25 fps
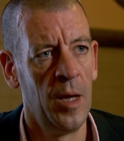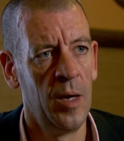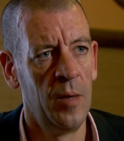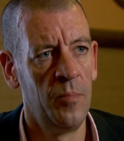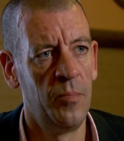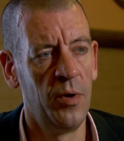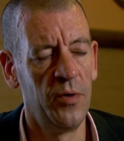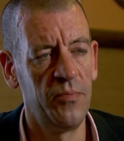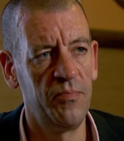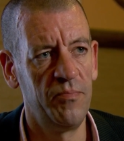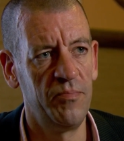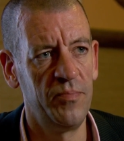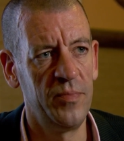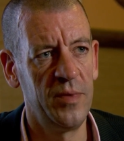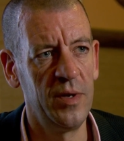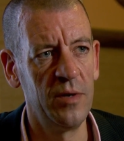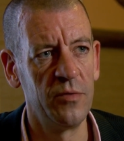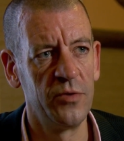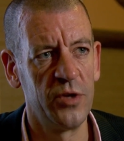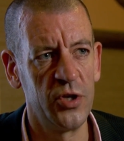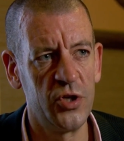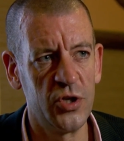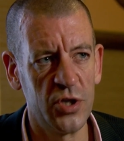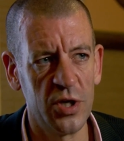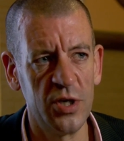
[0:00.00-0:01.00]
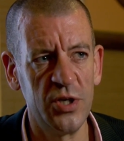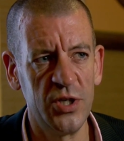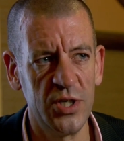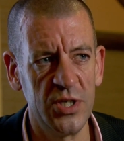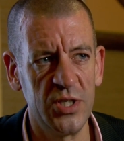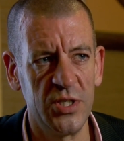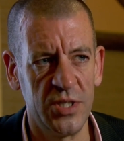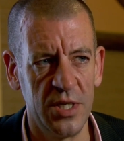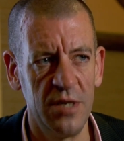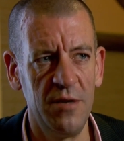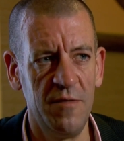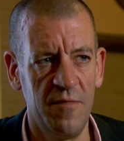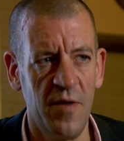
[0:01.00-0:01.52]
But you know, the church is
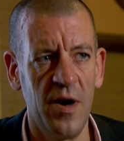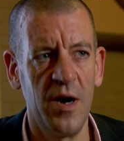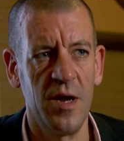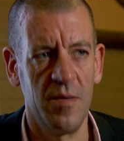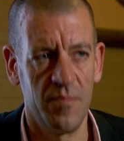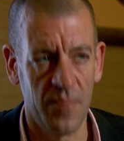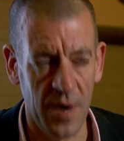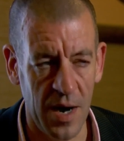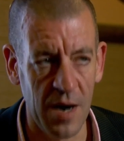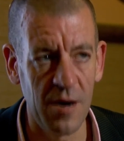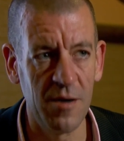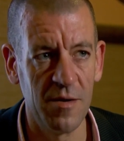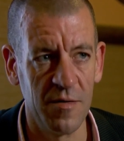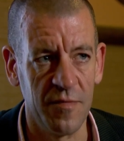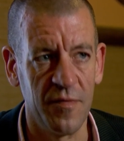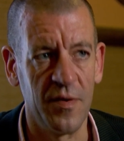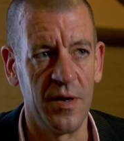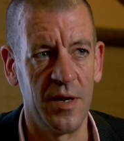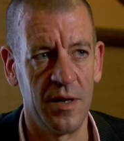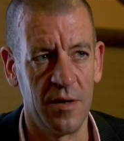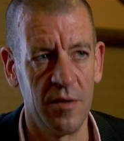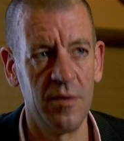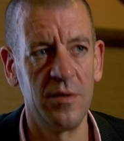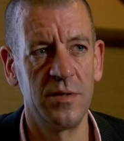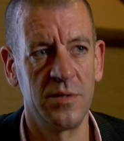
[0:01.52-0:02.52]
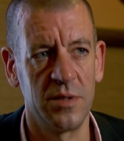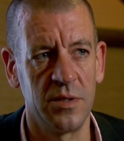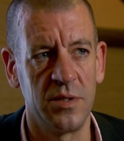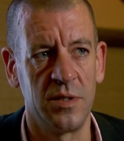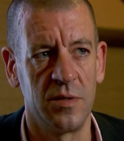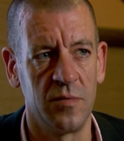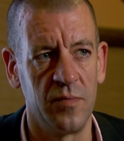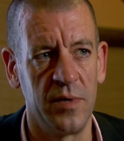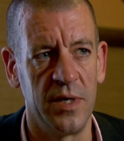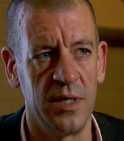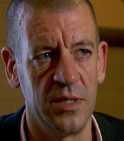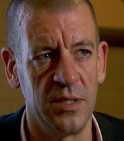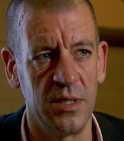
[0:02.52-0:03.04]
still very powerful in all sorts
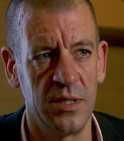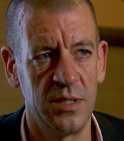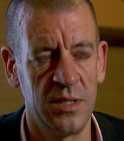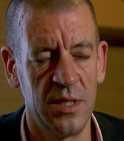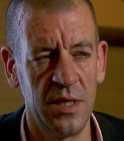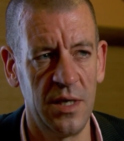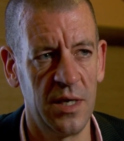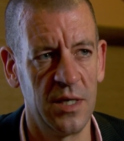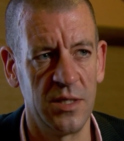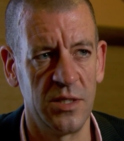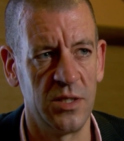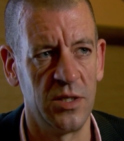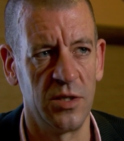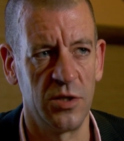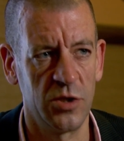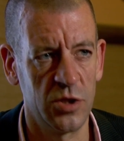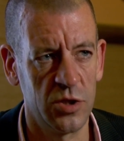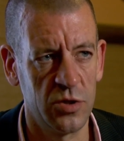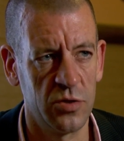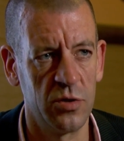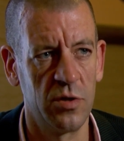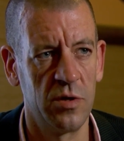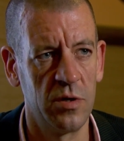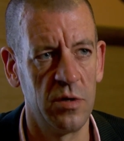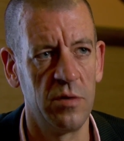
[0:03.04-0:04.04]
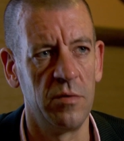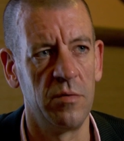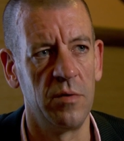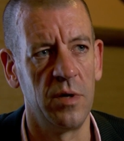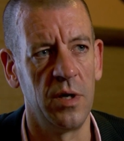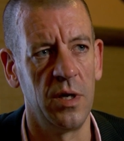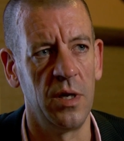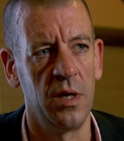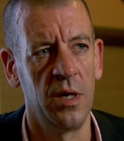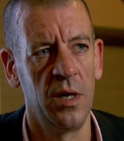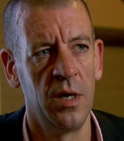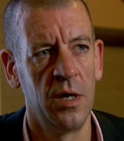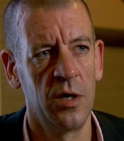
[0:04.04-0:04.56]
of ways. It still has an
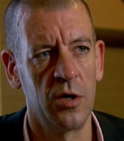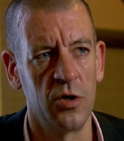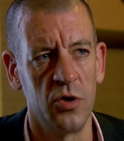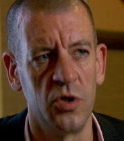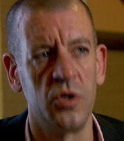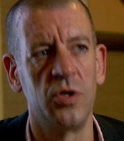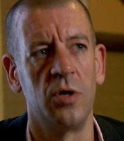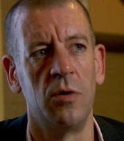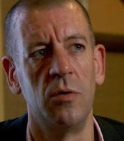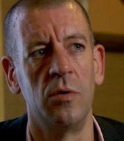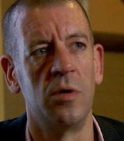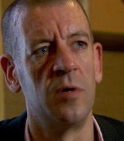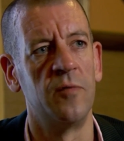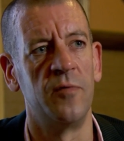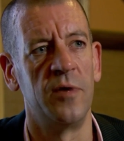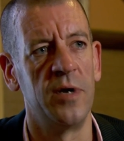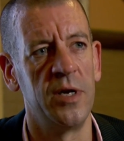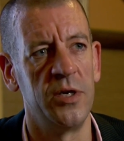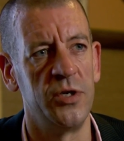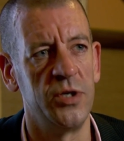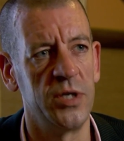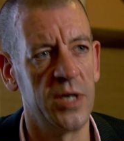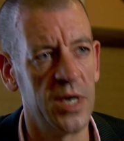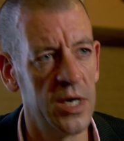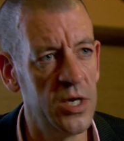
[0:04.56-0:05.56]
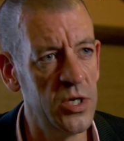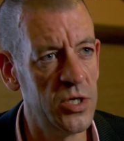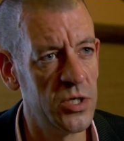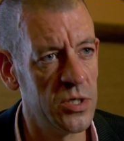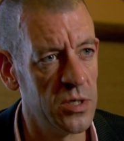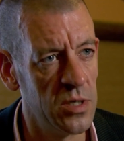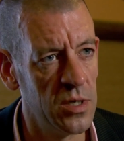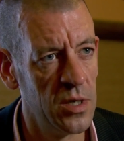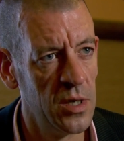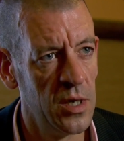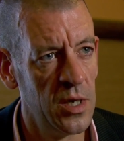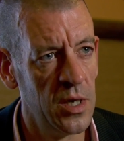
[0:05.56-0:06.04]
extraordinary control over education.